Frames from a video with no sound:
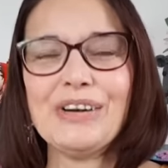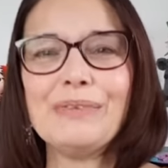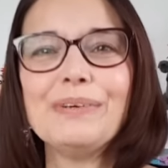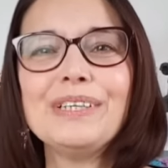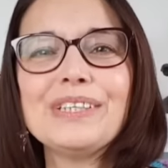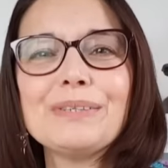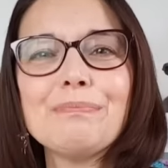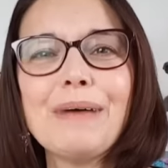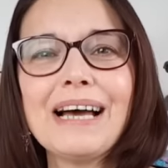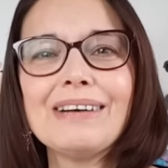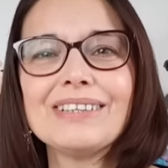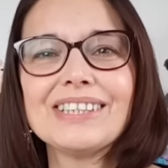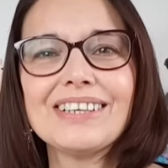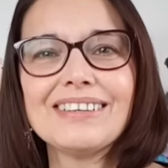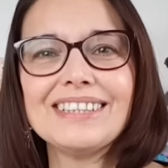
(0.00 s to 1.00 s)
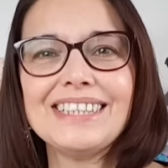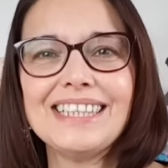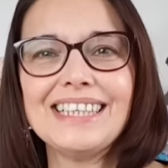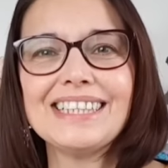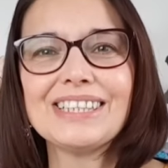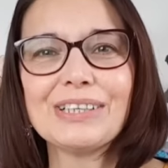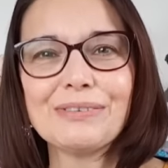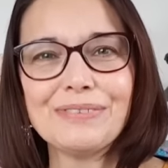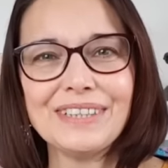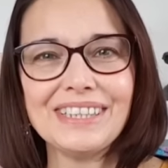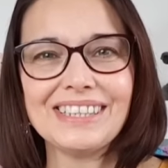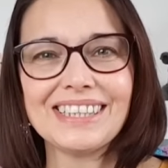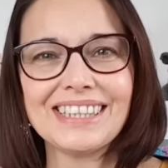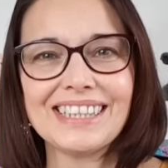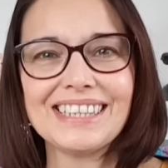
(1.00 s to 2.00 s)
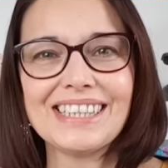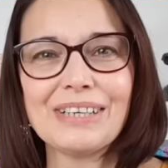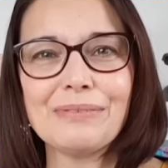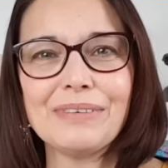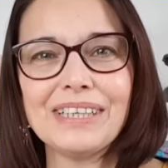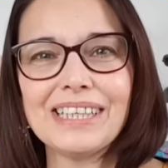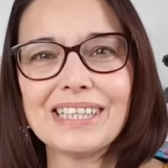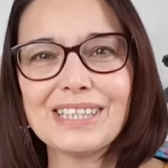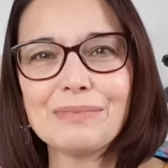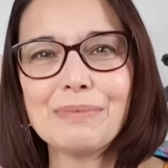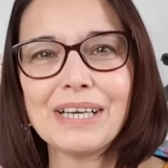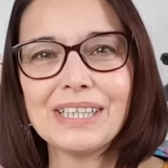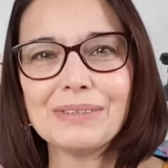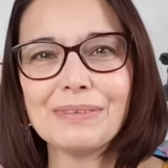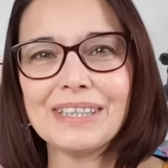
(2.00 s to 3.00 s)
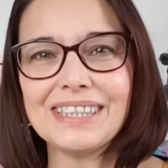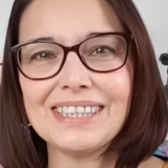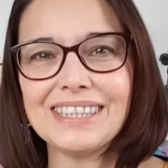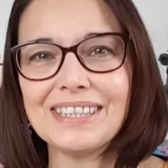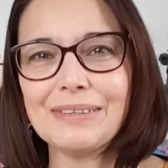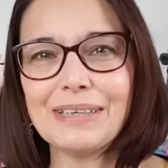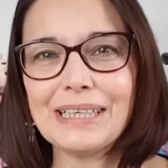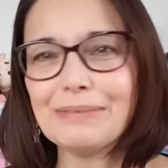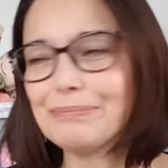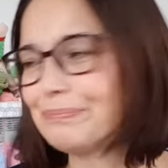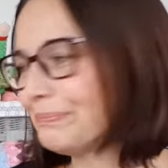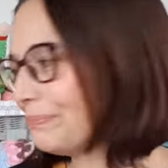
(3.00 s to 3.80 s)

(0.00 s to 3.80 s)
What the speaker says: We just bounce ideas off each other, don't we? That's the best way to do it.